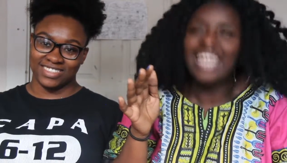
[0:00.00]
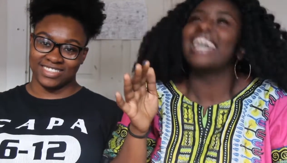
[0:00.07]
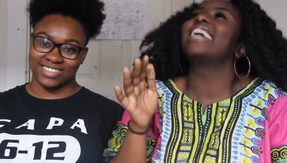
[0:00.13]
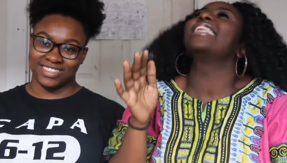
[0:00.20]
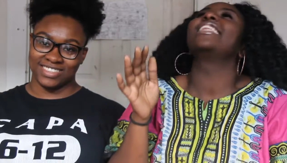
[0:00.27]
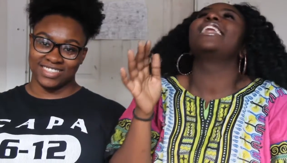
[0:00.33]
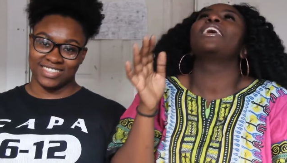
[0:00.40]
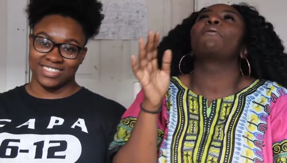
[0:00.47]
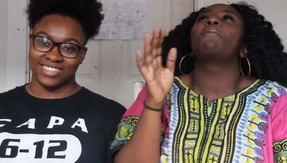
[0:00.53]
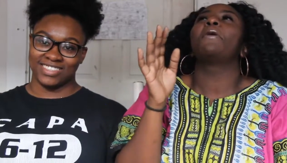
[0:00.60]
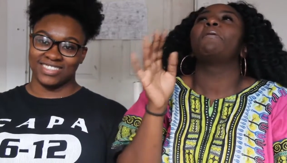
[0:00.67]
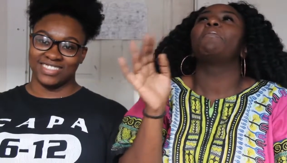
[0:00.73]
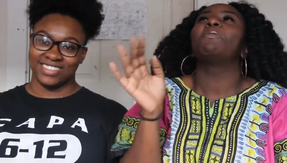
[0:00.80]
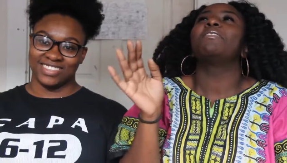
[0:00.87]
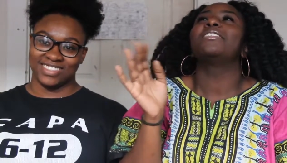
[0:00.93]
Speaker 1: and like
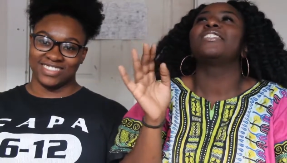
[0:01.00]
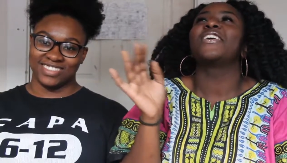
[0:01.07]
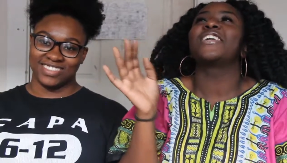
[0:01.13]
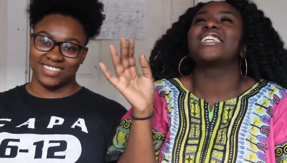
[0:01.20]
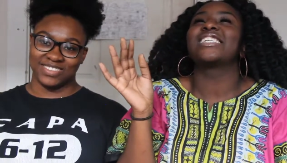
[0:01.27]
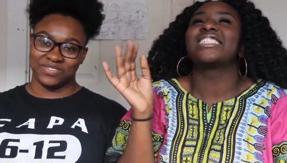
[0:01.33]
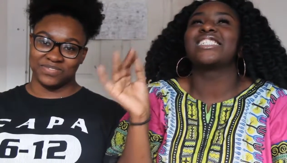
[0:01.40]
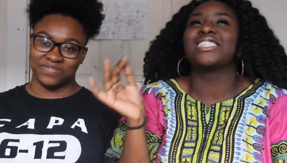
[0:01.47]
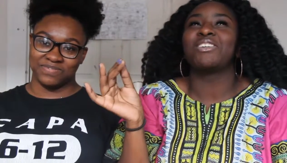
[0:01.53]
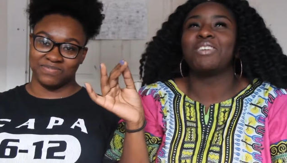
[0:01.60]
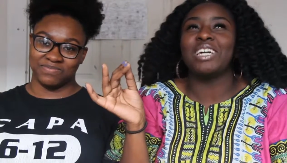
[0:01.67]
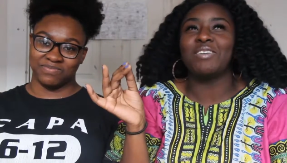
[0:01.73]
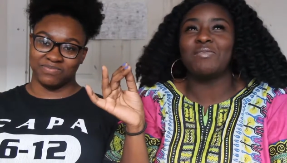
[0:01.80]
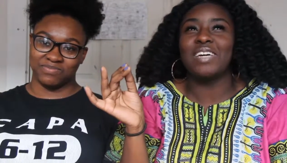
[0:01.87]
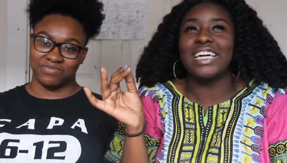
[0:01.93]
people started
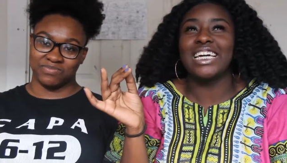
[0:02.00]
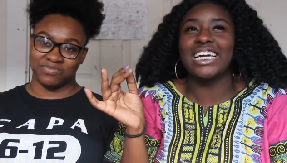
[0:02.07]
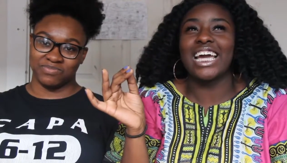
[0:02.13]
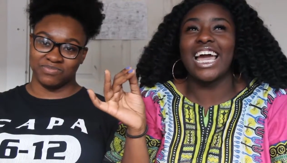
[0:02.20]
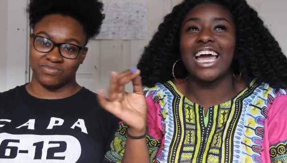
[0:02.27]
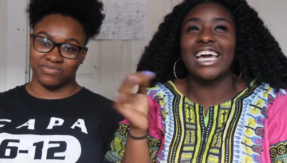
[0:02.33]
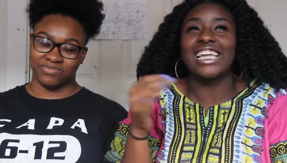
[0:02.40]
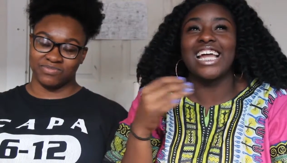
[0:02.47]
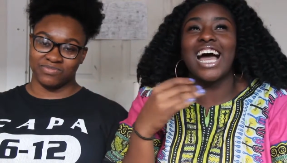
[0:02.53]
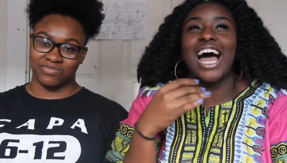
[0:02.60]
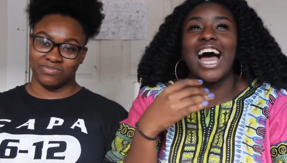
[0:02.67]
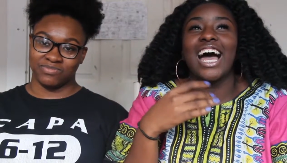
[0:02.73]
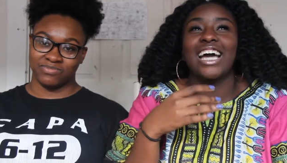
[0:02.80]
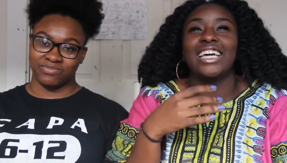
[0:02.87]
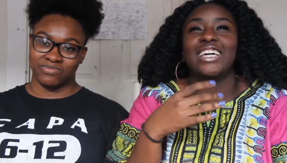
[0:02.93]
screaming and
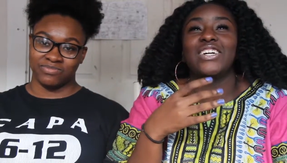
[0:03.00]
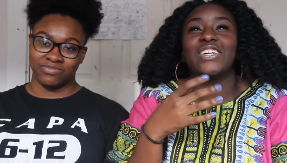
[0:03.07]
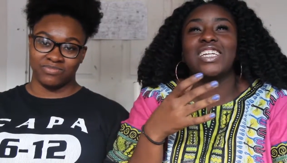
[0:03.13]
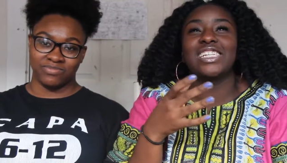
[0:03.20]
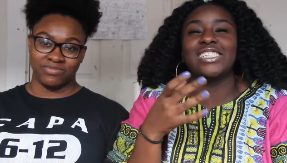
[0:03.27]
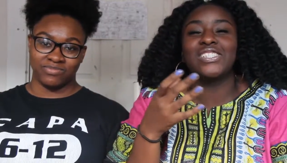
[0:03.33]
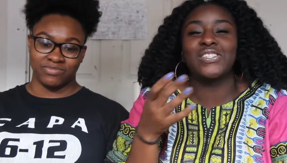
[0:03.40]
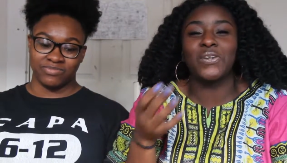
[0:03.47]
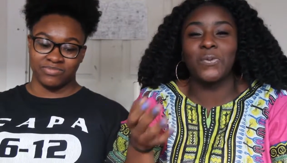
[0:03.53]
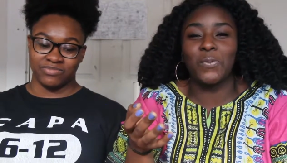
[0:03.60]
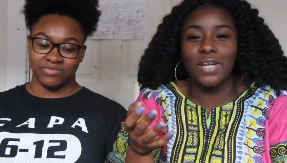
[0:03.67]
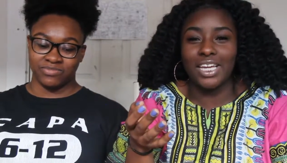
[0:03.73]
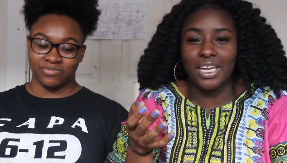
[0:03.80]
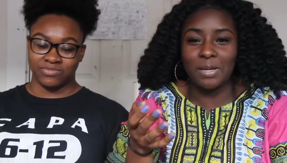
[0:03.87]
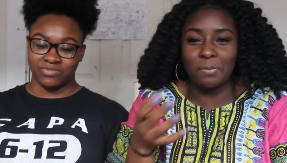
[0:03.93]
I couldn't
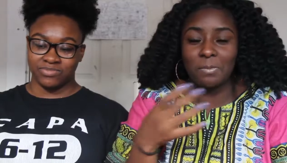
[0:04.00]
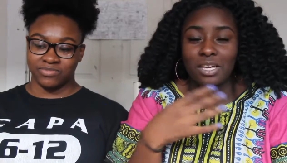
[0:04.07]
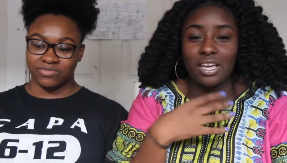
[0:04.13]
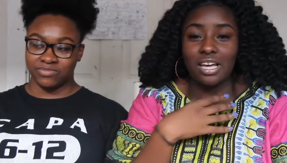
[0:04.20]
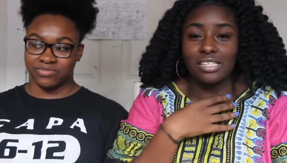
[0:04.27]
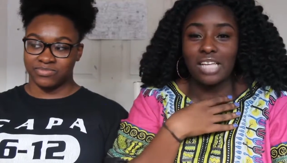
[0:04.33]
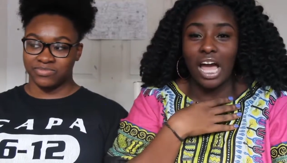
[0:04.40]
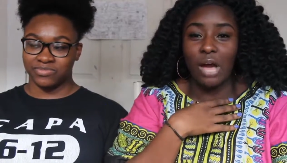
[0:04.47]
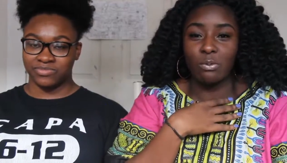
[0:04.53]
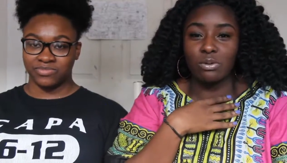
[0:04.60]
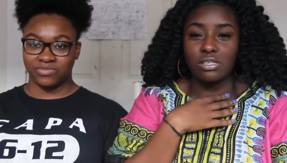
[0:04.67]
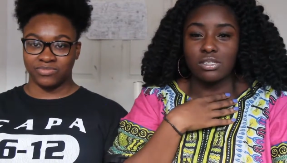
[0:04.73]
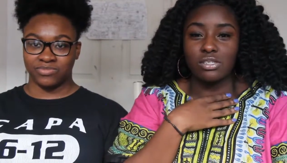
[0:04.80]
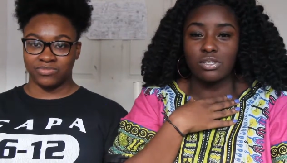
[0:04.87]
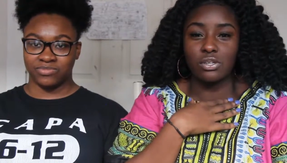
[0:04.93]
scream because I
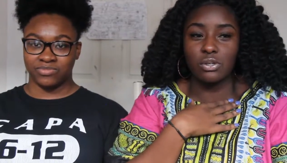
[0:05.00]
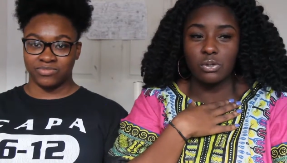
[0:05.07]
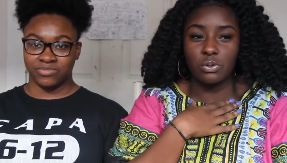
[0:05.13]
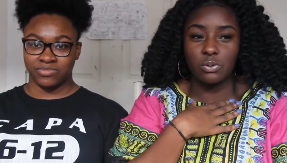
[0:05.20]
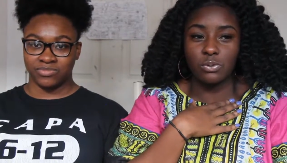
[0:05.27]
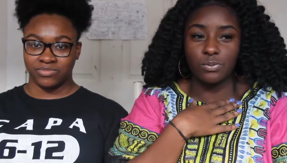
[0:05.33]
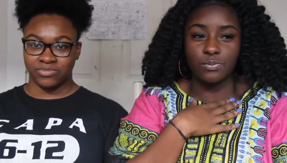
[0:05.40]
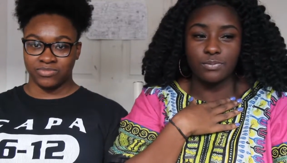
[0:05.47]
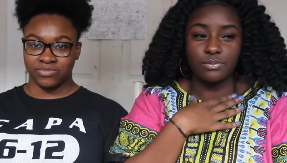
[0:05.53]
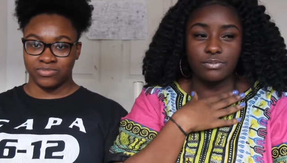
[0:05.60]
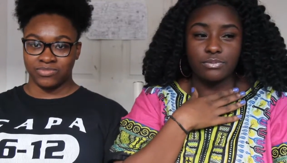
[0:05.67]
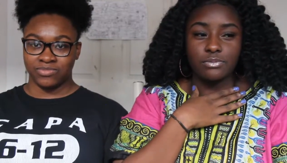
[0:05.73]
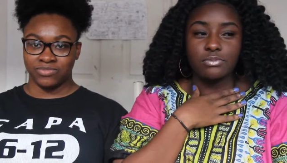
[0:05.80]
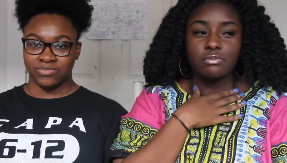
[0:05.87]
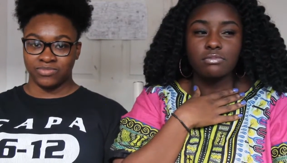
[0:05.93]
was too
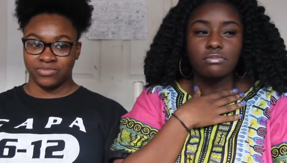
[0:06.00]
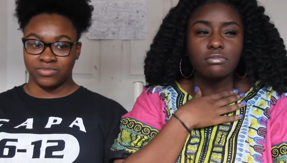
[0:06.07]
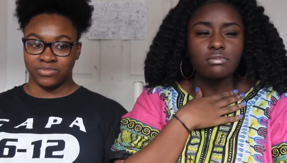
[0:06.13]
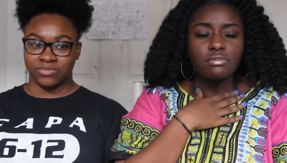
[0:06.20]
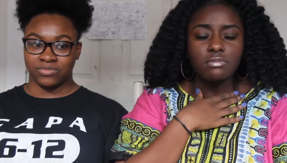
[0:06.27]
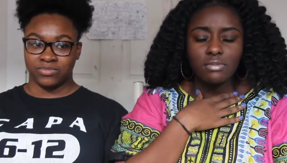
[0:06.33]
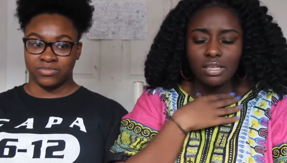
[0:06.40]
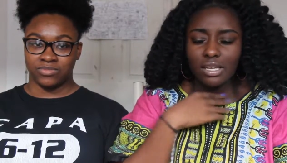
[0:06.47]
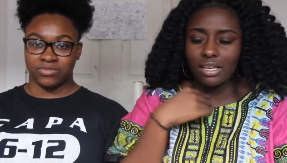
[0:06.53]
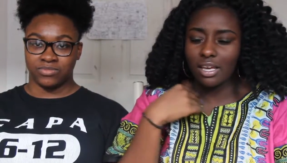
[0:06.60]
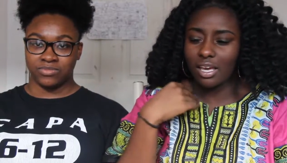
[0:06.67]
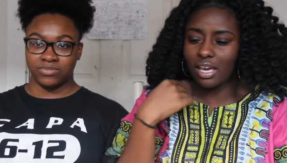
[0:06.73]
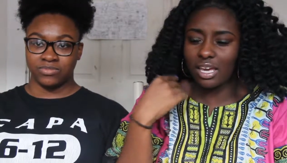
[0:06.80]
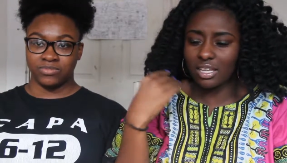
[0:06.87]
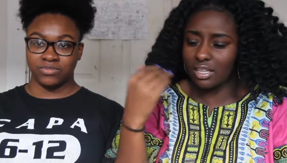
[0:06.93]

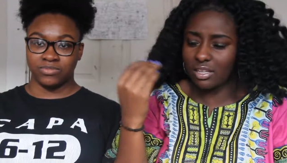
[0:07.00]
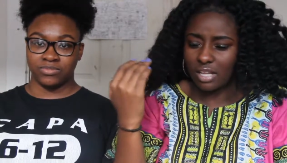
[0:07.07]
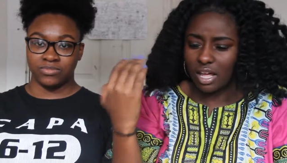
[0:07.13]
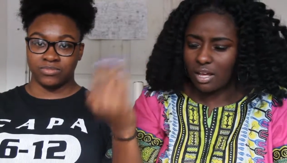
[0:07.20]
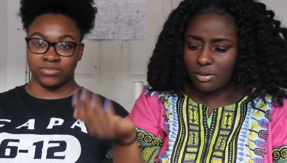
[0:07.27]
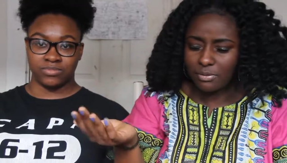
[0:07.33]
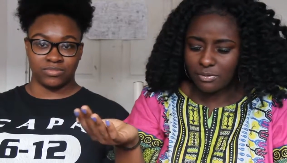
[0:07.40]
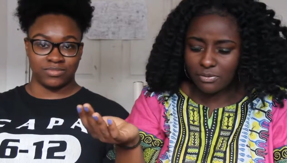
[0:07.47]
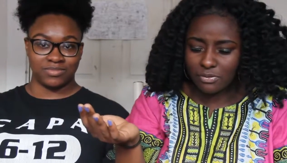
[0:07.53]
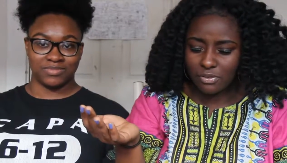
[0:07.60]
in love.